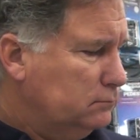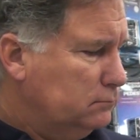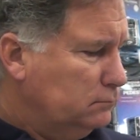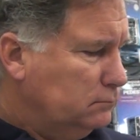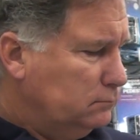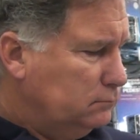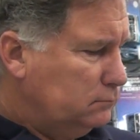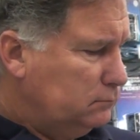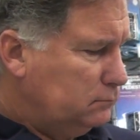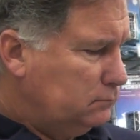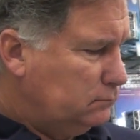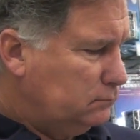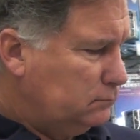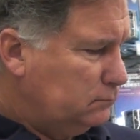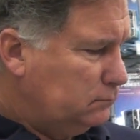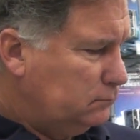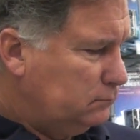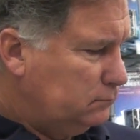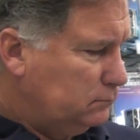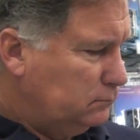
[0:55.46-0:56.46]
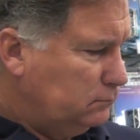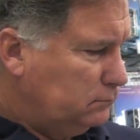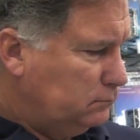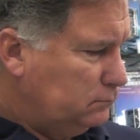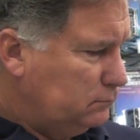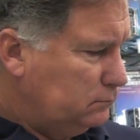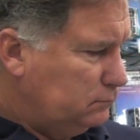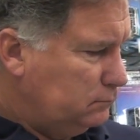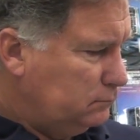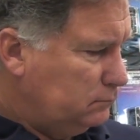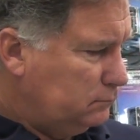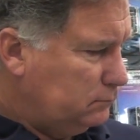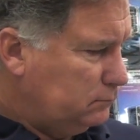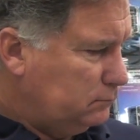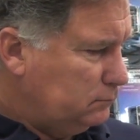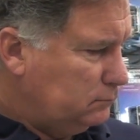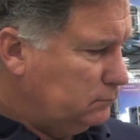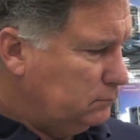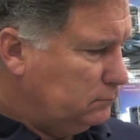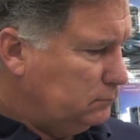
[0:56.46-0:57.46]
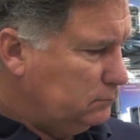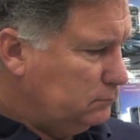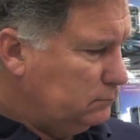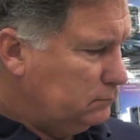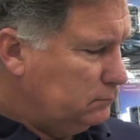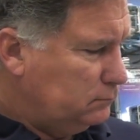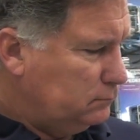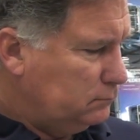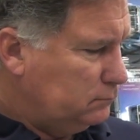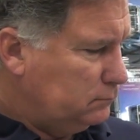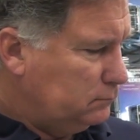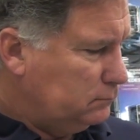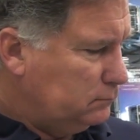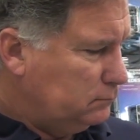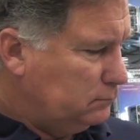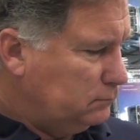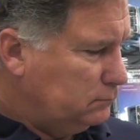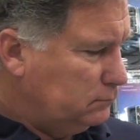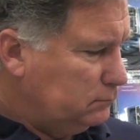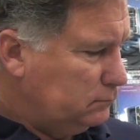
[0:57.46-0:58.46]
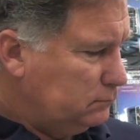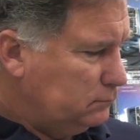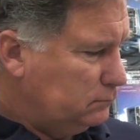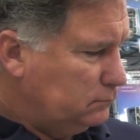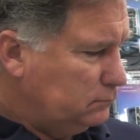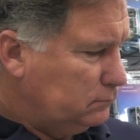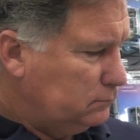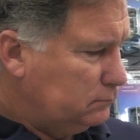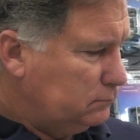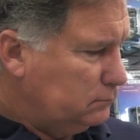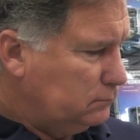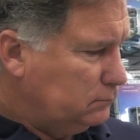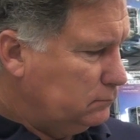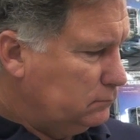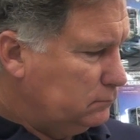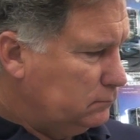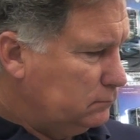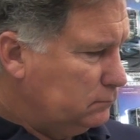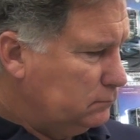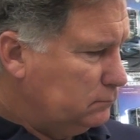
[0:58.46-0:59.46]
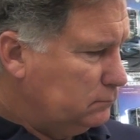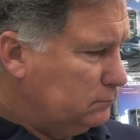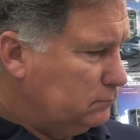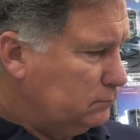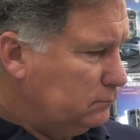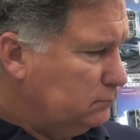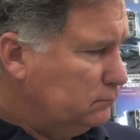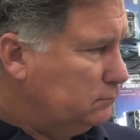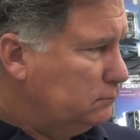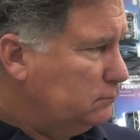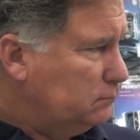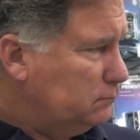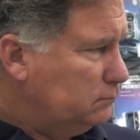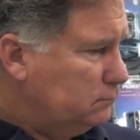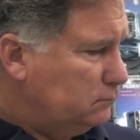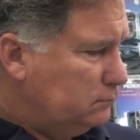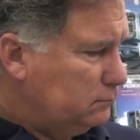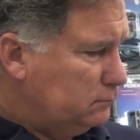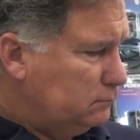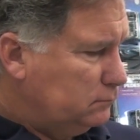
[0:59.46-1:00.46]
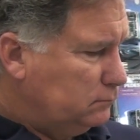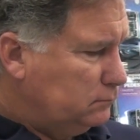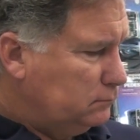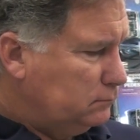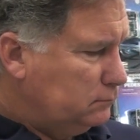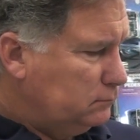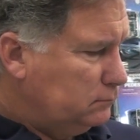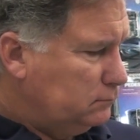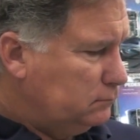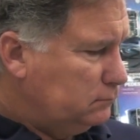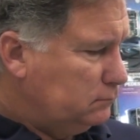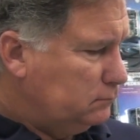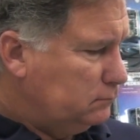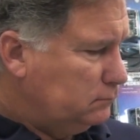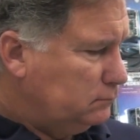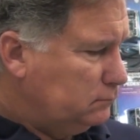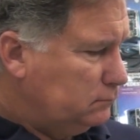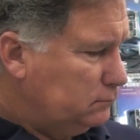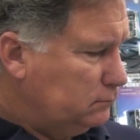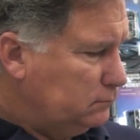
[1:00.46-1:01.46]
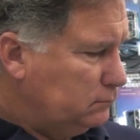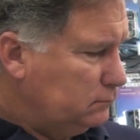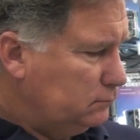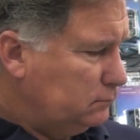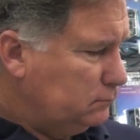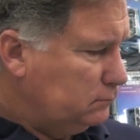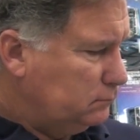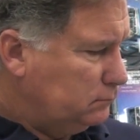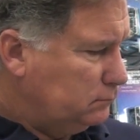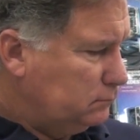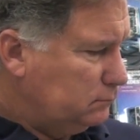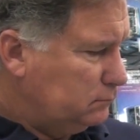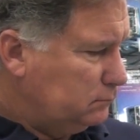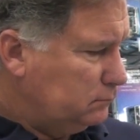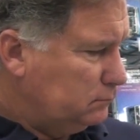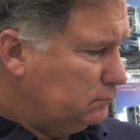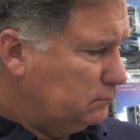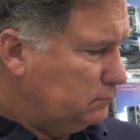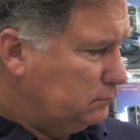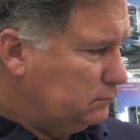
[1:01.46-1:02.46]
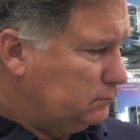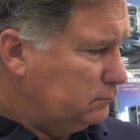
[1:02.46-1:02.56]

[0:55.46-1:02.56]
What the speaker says: No words are spoken by the person on screen.